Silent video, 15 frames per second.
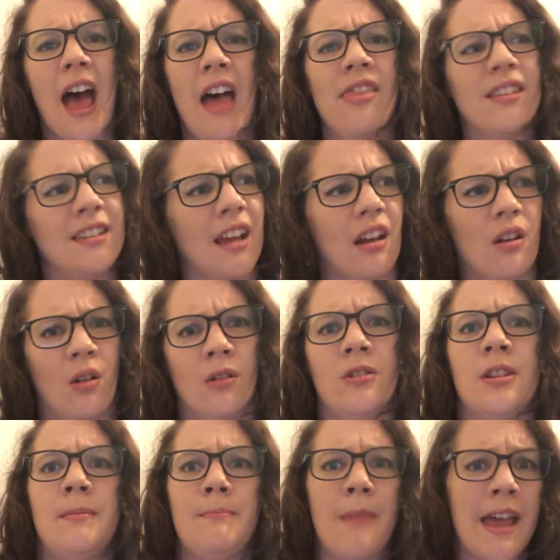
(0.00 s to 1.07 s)
and the
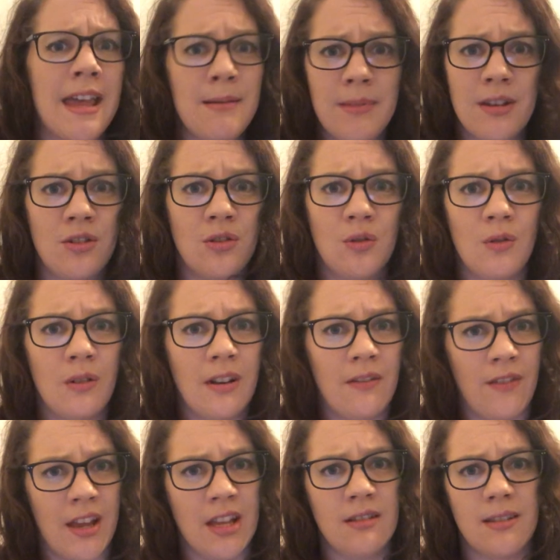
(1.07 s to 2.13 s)
technology may be too
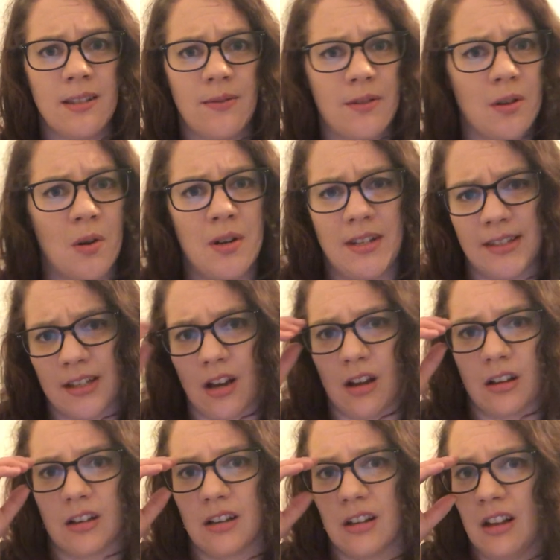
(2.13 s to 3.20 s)
advanced for Tony
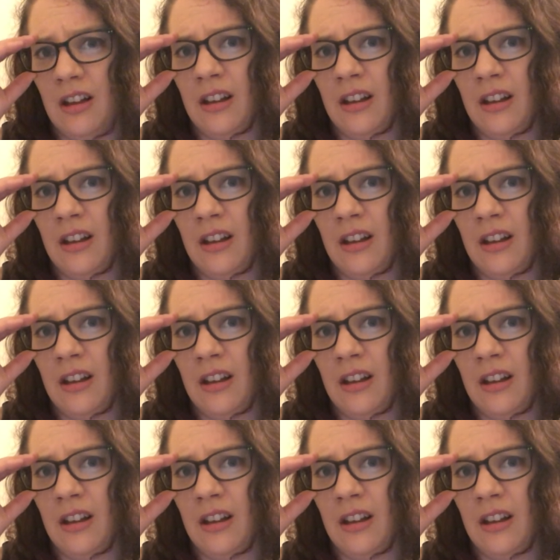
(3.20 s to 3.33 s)
Stark,